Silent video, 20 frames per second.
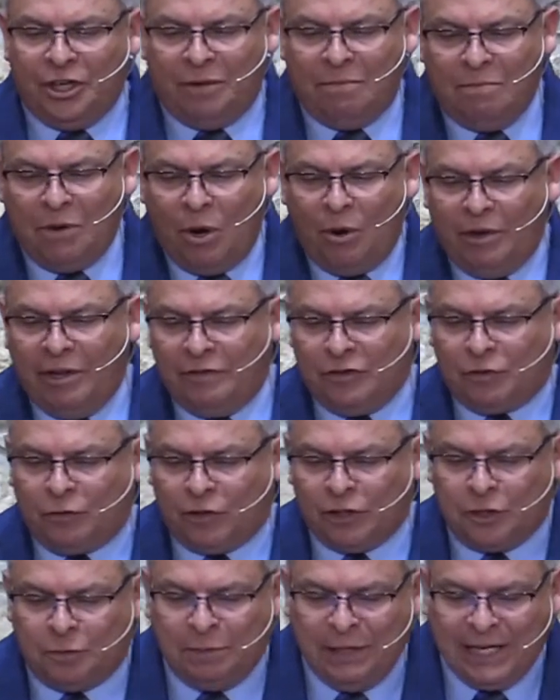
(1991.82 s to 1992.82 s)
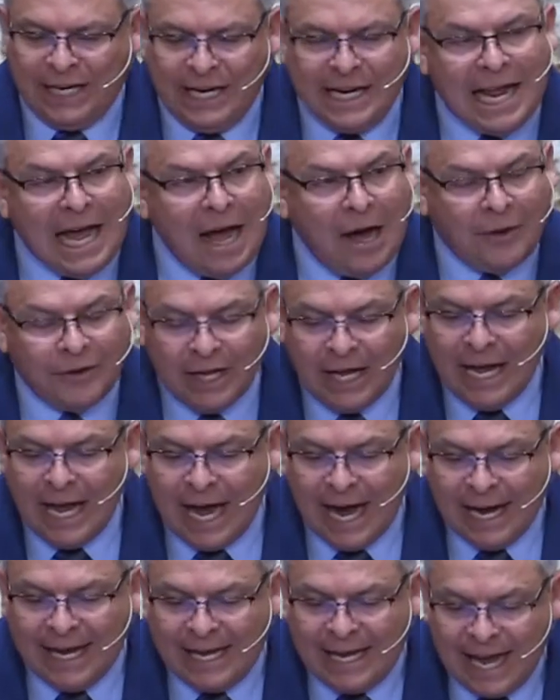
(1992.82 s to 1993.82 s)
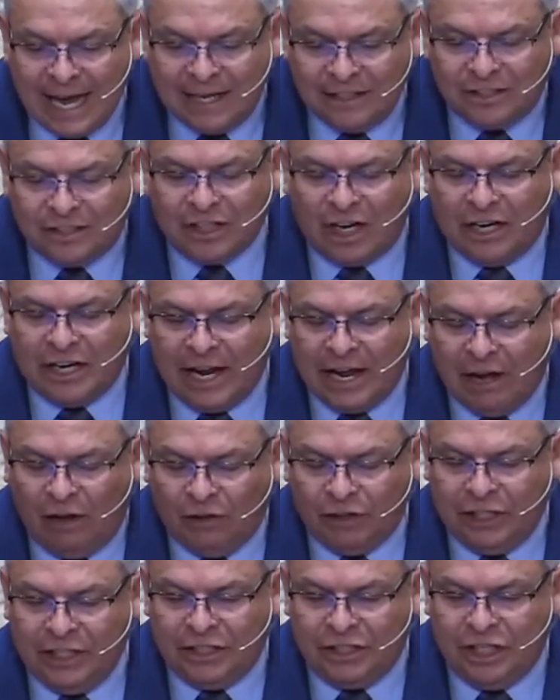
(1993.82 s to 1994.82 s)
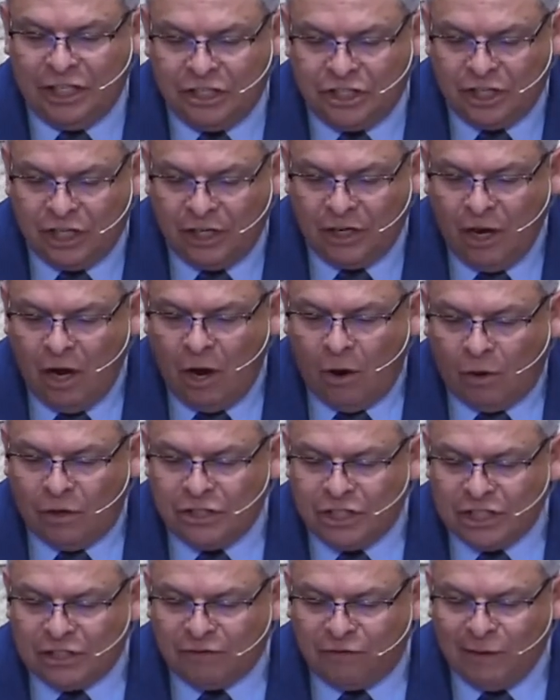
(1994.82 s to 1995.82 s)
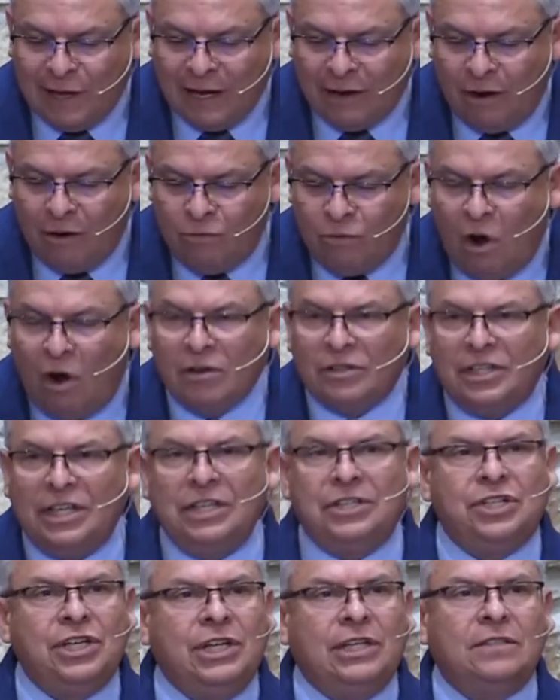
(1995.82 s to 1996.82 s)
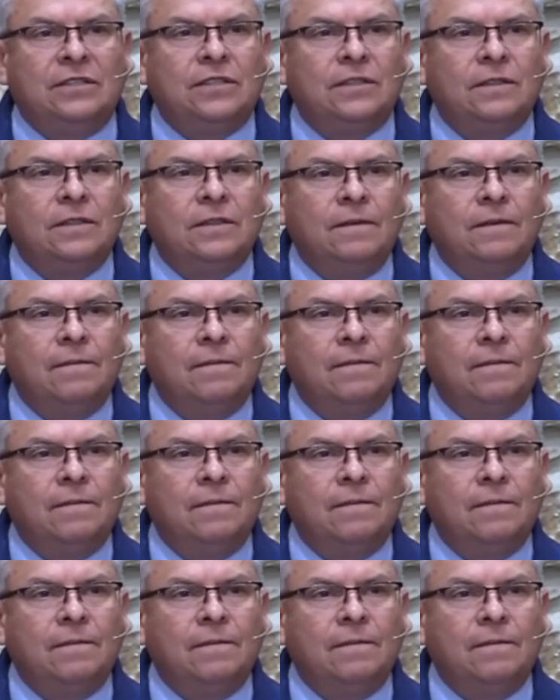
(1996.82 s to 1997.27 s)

your motives for speaking out against unhealthy teaching or just flat out wrong teachings.